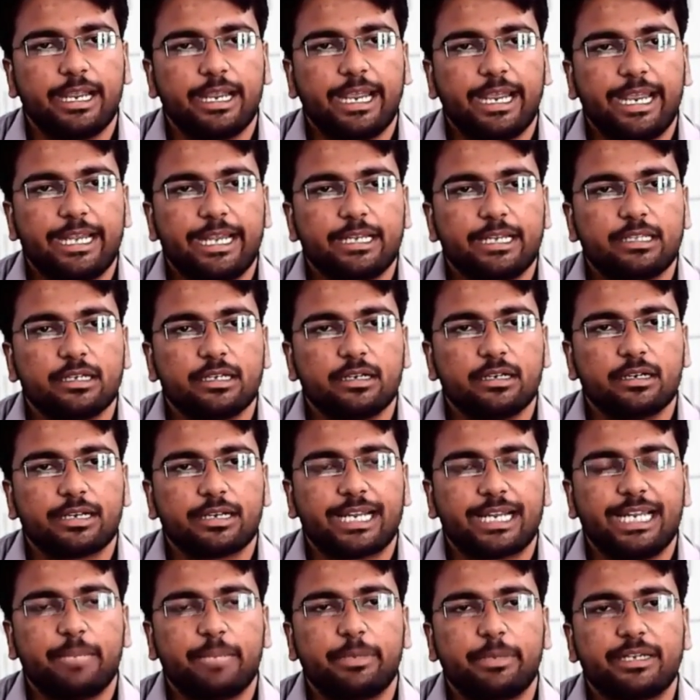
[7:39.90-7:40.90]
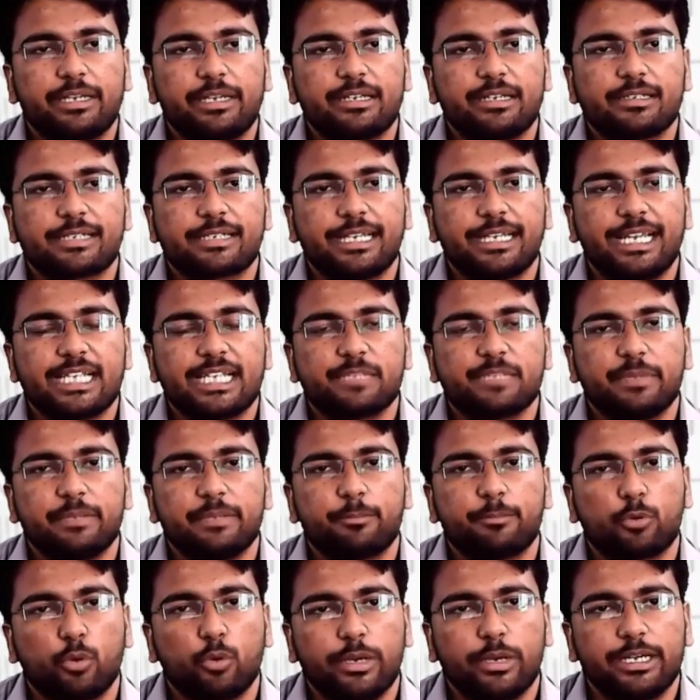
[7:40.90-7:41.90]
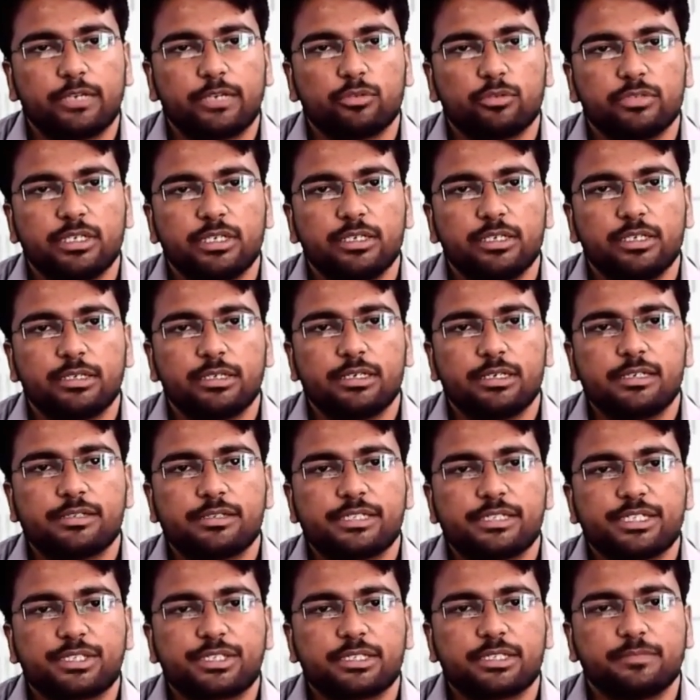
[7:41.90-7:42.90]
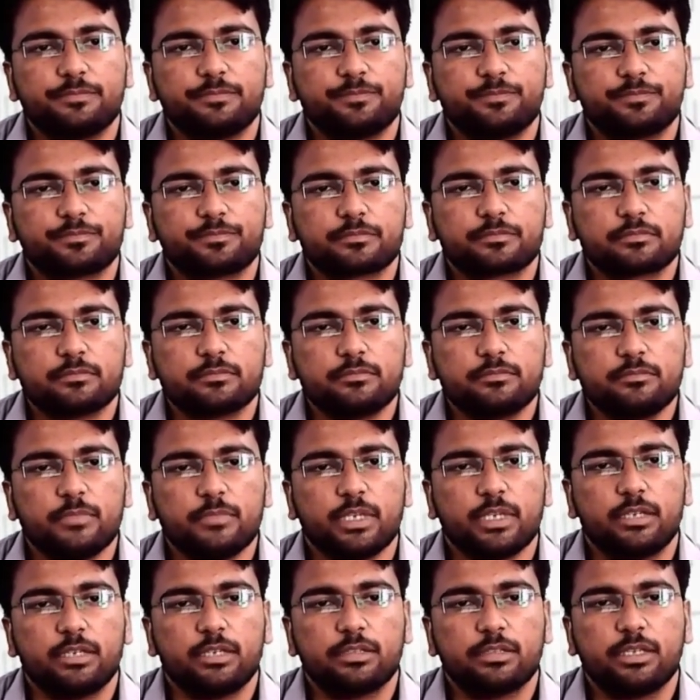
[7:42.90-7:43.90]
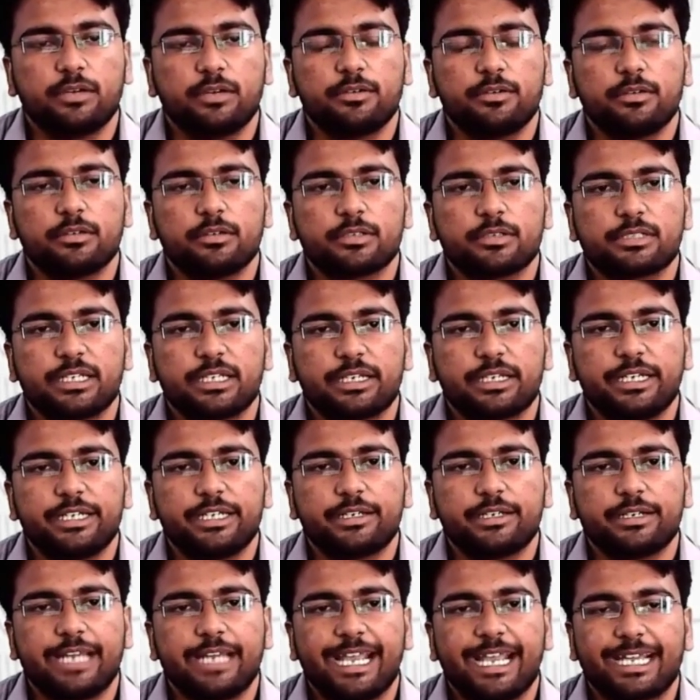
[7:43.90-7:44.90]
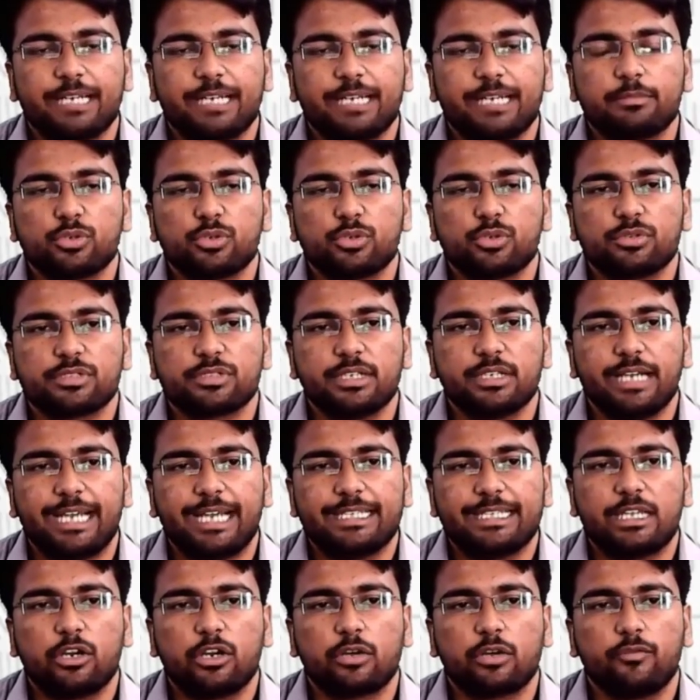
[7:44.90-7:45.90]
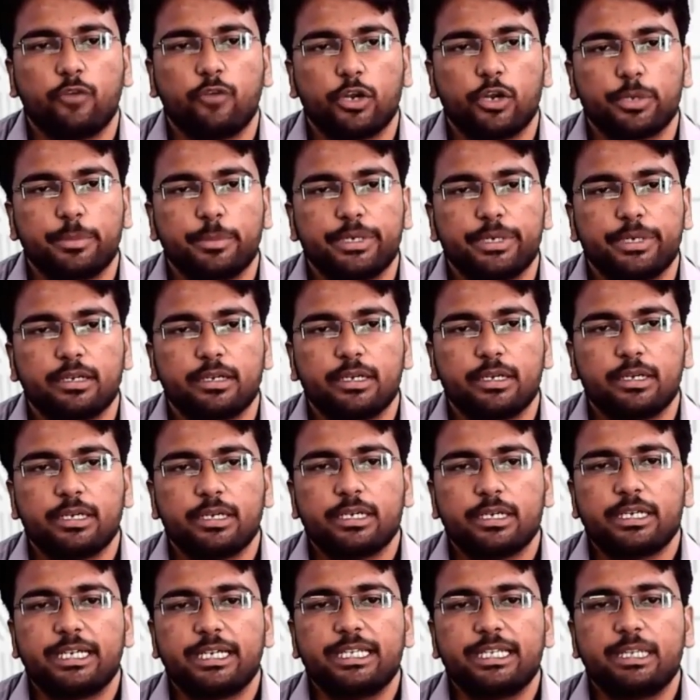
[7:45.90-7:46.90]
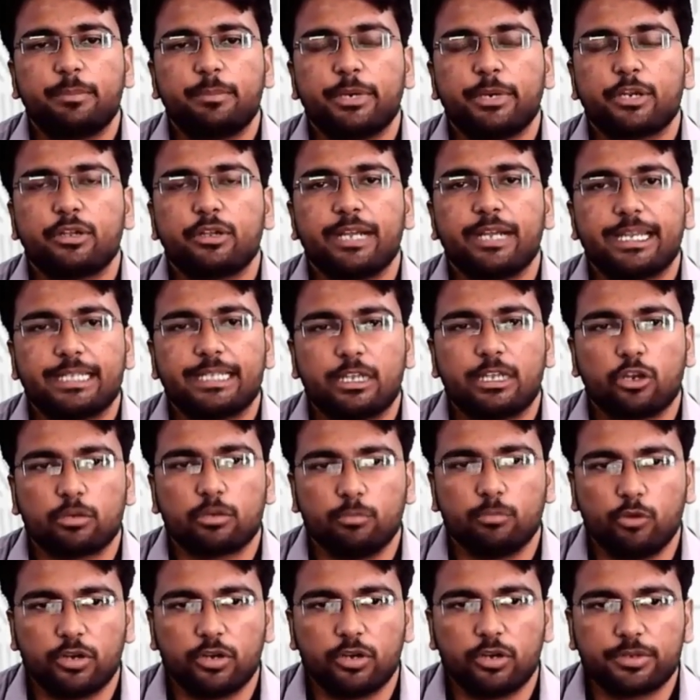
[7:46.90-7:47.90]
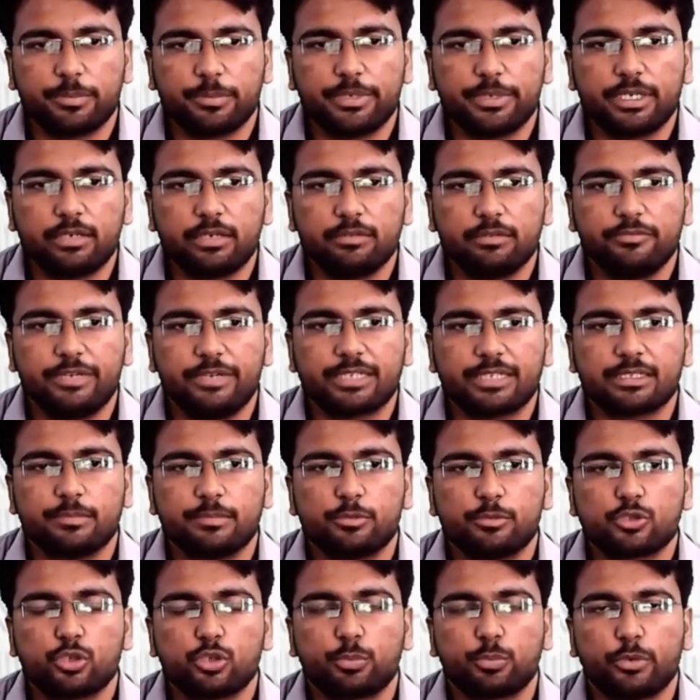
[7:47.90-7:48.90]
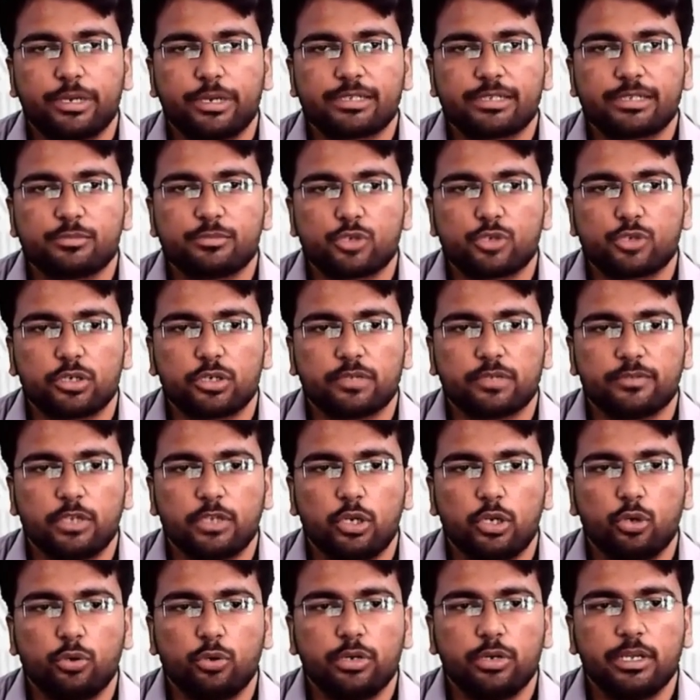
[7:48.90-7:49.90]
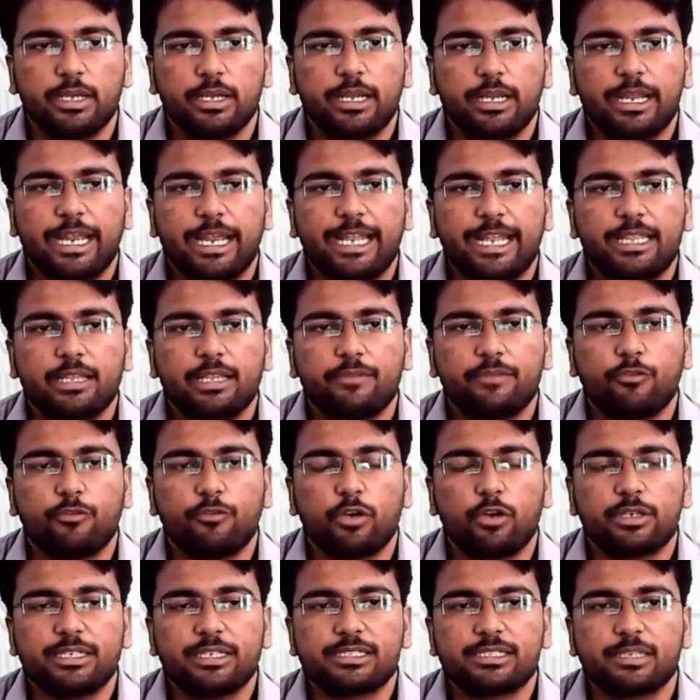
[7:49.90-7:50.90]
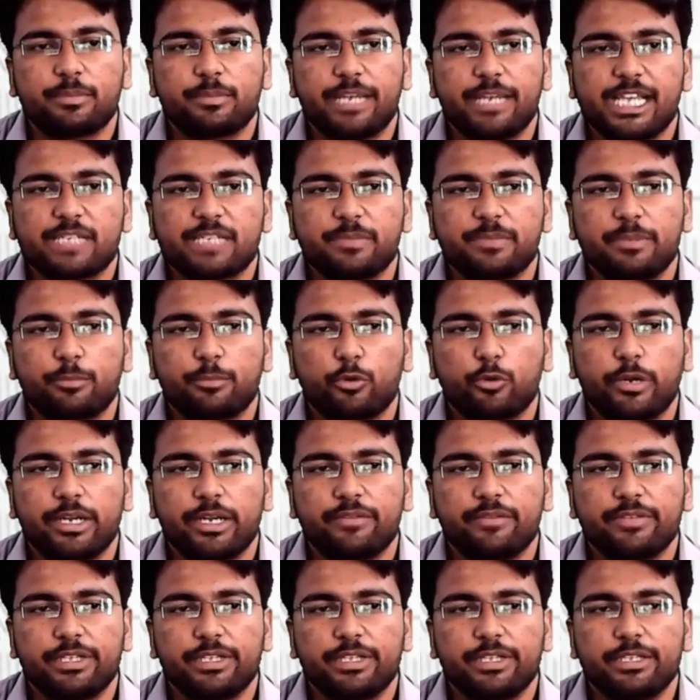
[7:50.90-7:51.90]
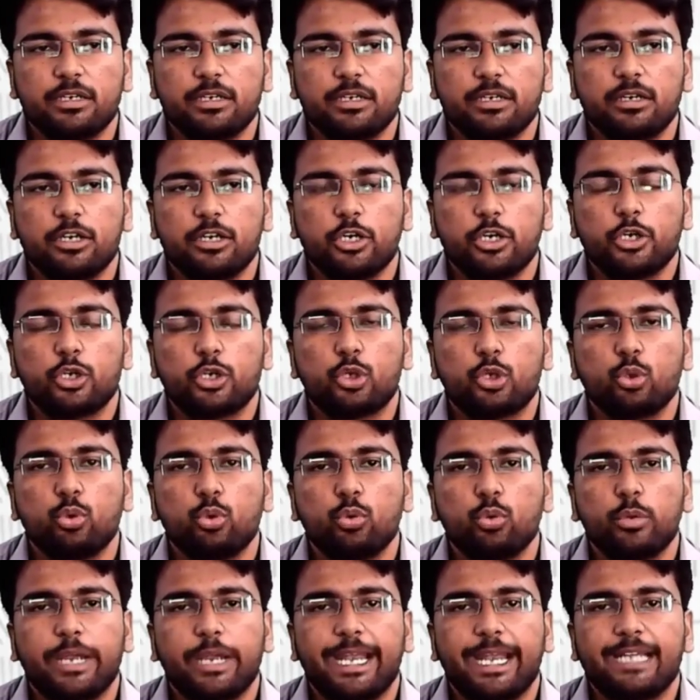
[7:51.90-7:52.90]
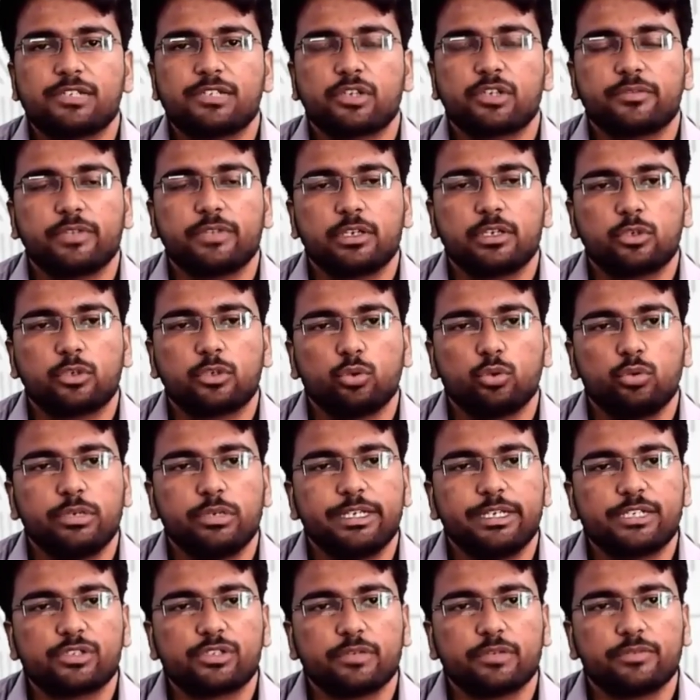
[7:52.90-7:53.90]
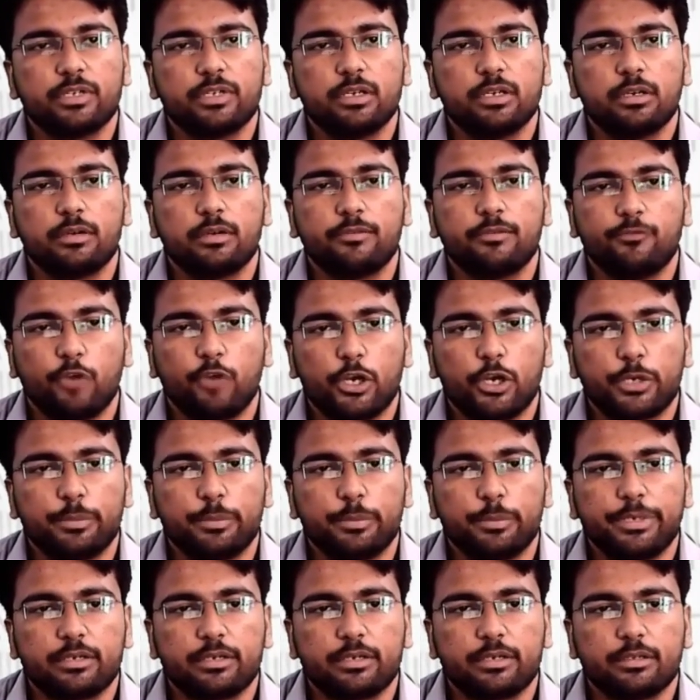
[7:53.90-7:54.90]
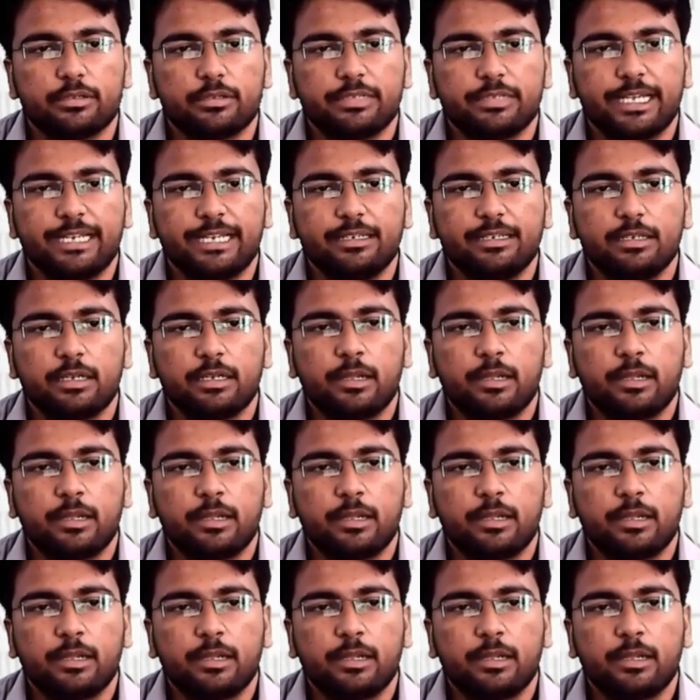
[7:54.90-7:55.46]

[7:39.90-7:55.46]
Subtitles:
and the calibrated scale has been provided to the system. The circuit diagram shows the analog voltmeter. In the particular analog voltmeter, we are supposed to provide some sort of the load, and the voltage supply has been provided within the two ends of the two leads of the voltmeter. Then